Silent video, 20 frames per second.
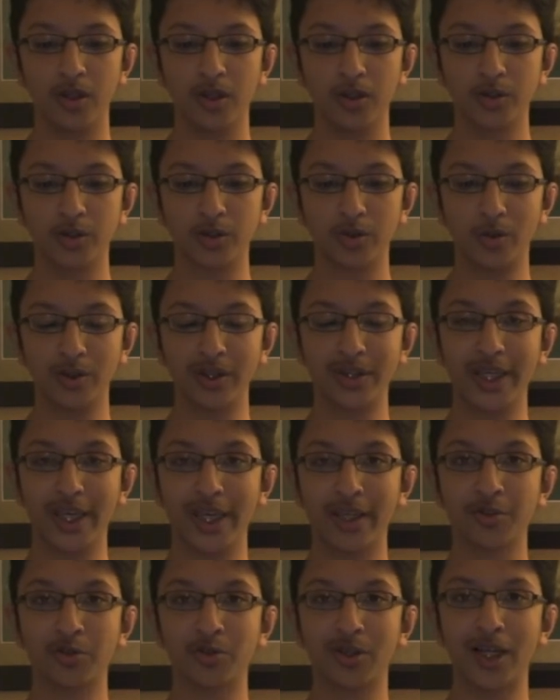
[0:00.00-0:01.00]
so
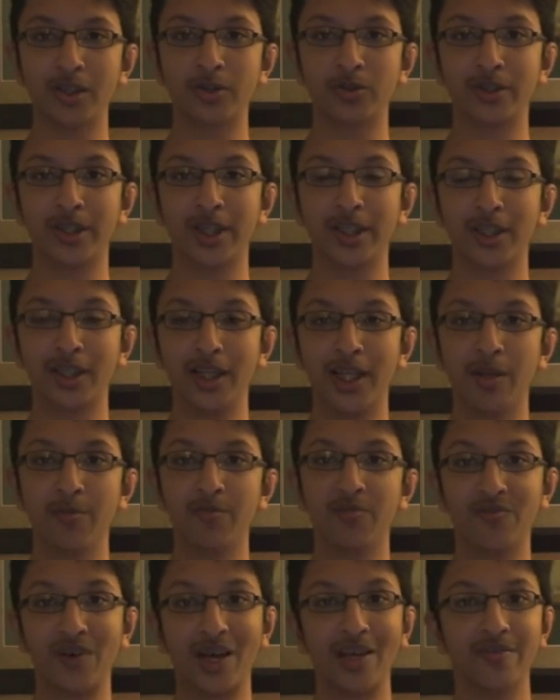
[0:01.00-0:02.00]
they tried to take the name
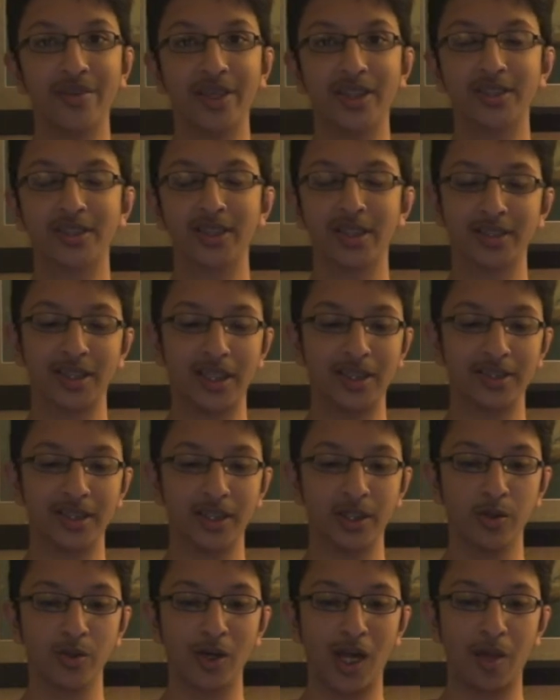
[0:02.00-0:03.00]
586 as they
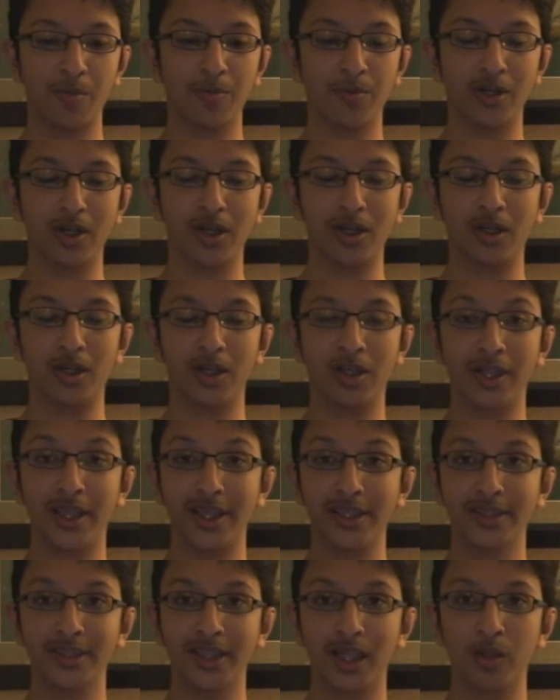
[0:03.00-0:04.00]
knew
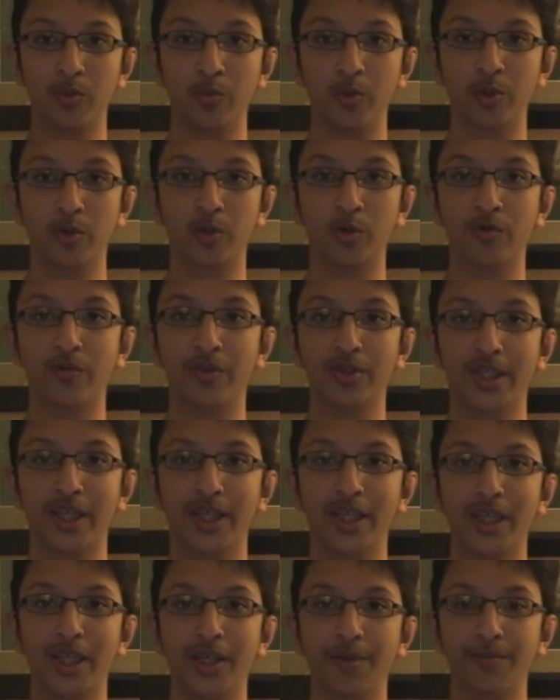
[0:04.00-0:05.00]
Intel would go for
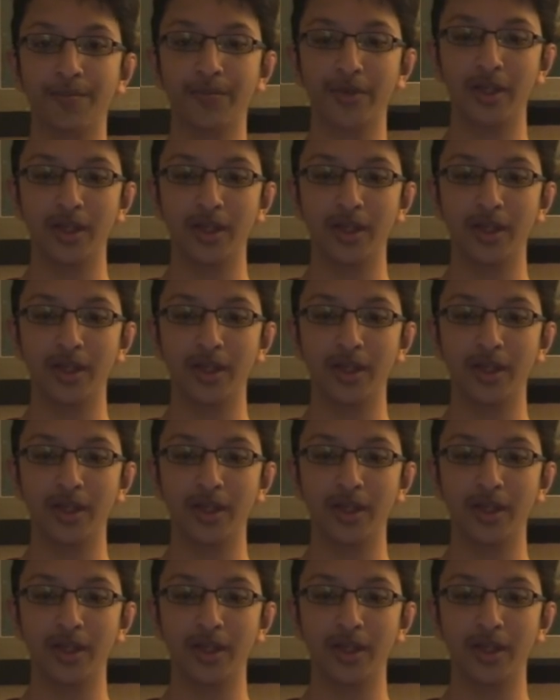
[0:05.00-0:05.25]
that name.